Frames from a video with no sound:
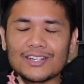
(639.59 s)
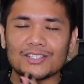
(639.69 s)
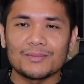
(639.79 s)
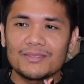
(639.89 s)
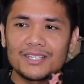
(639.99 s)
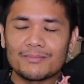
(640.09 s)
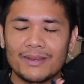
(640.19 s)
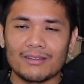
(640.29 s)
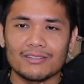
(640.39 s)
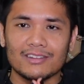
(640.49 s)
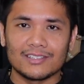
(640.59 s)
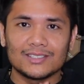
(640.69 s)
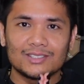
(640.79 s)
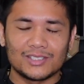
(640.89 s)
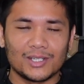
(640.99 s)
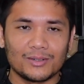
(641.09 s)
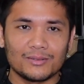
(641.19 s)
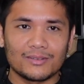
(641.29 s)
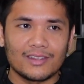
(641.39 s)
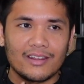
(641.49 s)
There's something about this
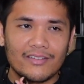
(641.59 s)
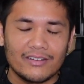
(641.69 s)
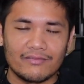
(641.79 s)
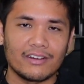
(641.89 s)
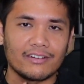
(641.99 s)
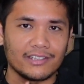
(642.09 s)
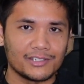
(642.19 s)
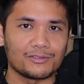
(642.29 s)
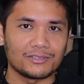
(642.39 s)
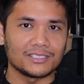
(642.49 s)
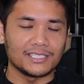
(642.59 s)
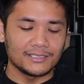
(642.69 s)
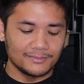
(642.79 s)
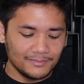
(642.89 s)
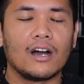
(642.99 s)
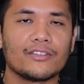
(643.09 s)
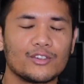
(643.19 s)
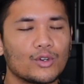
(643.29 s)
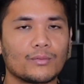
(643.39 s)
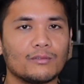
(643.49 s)
tote that I find very interesting. On the
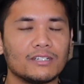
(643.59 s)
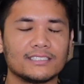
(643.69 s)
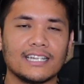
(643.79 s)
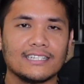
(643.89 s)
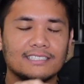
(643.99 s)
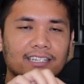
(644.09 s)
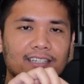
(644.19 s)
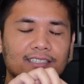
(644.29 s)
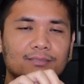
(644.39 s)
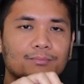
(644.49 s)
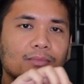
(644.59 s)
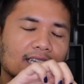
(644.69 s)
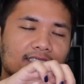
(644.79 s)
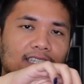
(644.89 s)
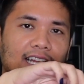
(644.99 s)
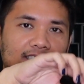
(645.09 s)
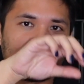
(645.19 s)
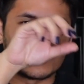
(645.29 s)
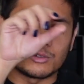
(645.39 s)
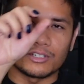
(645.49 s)
normal ones, it has like this plexiglass
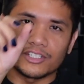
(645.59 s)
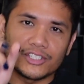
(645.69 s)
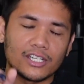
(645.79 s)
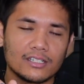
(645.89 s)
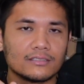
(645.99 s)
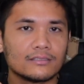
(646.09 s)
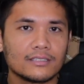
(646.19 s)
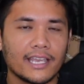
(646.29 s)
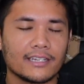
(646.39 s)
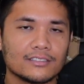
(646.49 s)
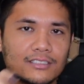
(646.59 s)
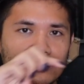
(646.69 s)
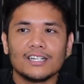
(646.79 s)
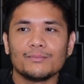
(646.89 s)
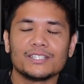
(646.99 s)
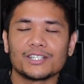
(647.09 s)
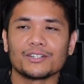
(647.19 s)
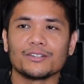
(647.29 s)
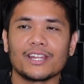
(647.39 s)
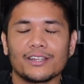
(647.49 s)
like tortoiseshell handle, a
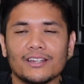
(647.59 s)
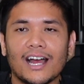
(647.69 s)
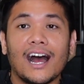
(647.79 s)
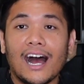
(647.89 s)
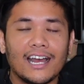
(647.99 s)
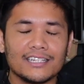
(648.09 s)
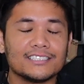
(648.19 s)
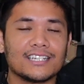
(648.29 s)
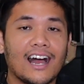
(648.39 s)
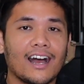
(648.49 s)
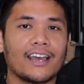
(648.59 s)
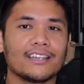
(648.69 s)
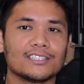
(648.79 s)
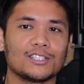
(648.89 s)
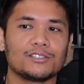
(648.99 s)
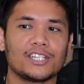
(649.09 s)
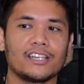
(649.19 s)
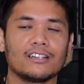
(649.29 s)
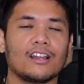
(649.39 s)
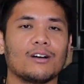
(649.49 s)
material that at least I
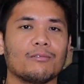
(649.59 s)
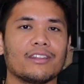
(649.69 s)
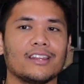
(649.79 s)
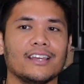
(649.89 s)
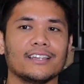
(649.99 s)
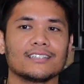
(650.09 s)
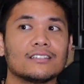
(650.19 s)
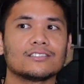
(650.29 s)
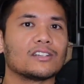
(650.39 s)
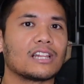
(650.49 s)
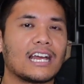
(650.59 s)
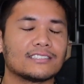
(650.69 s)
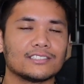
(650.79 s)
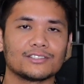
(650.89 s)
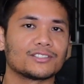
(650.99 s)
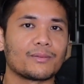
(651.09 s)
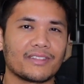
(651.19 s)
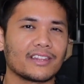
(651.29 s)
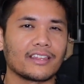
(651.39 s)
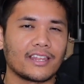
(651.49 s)
associate a lot with like sunglasses or
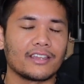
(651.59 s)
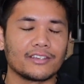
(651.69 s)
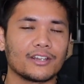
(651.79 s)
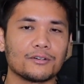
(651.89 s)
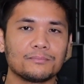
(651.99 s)
something like that, you know?